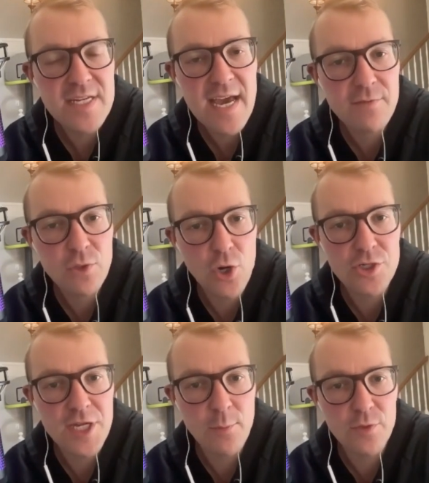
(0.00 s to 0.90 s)
a large
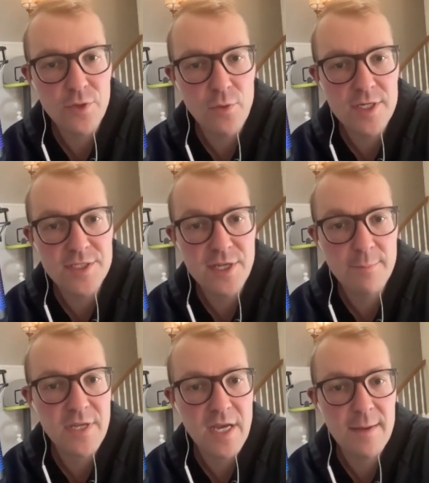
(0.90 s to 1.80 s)
network though, because
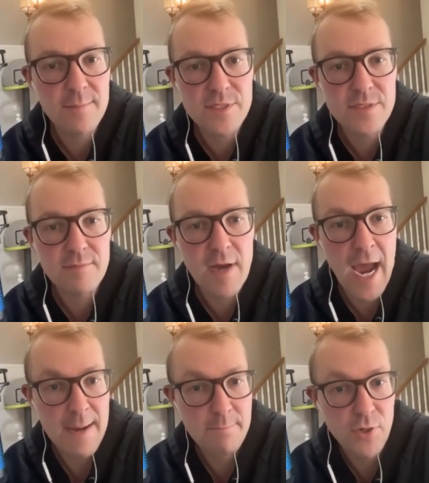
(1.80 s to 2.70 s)
sometimes
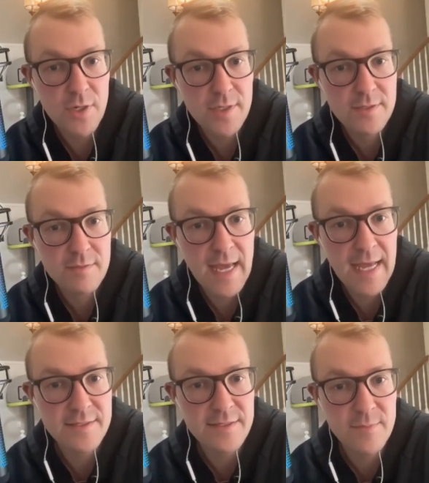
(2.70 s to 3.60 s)
I'm booked, and
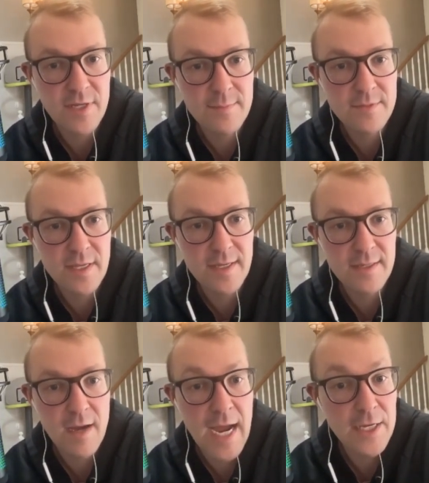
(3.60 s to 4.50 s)
sometimes like
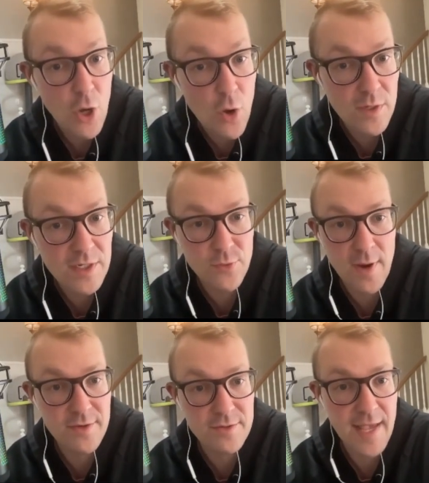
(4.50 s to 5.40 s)
I know when a
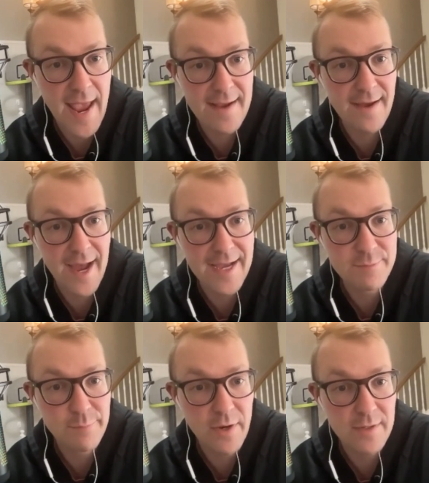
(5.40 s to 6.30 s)
director's A guy is
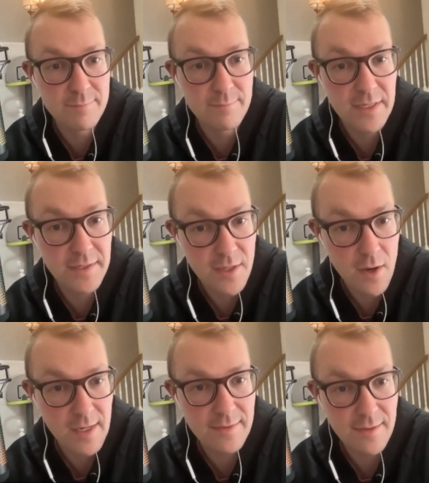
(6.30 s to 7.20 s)
booked because I'll
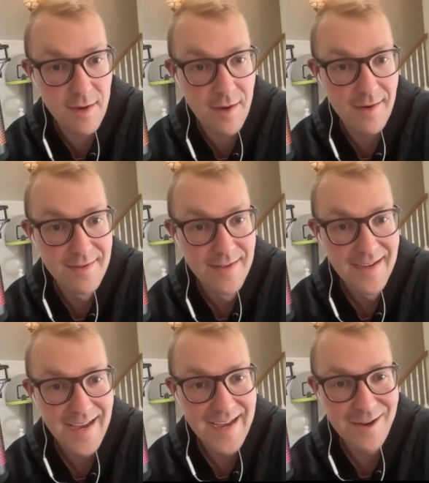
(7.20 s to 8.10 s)
get the call,
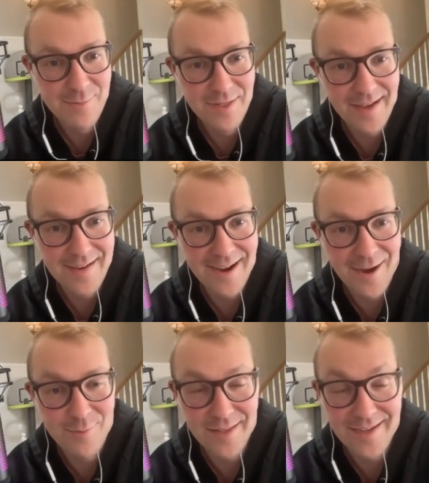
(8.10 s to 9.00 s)
and I'll be like,
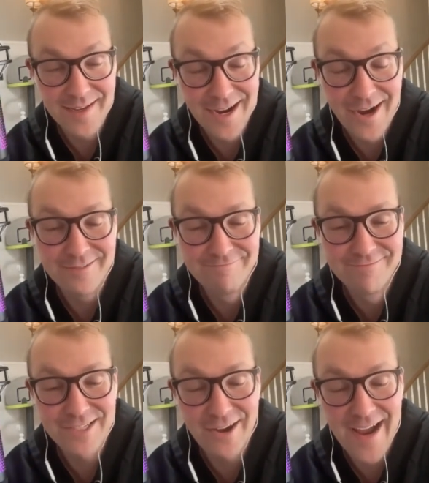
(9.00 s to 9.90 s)
oh,
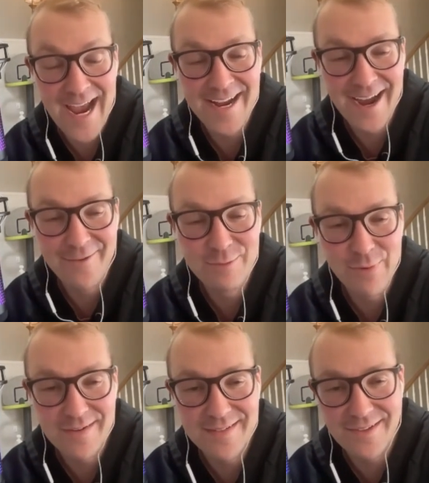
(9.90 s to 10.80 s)
so A guy was
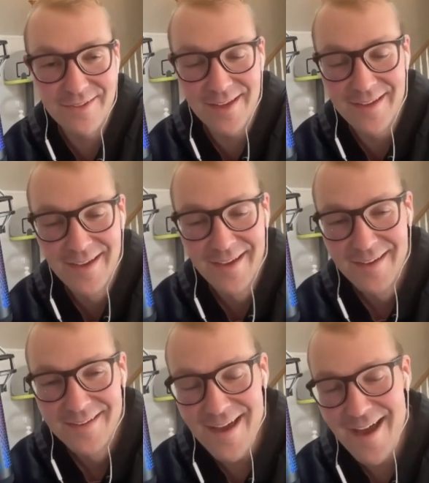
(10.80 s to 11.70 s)
booked, and they're like,
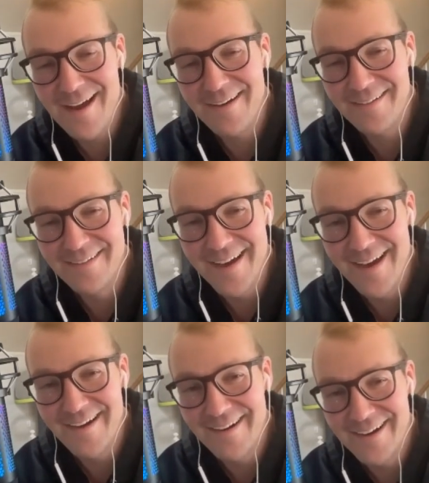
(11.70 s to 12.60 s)
no,
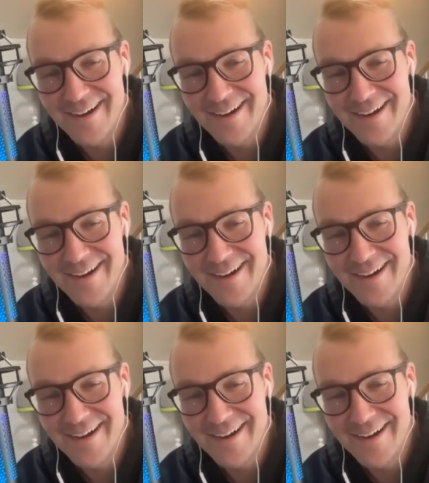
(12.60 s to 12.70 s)
no. I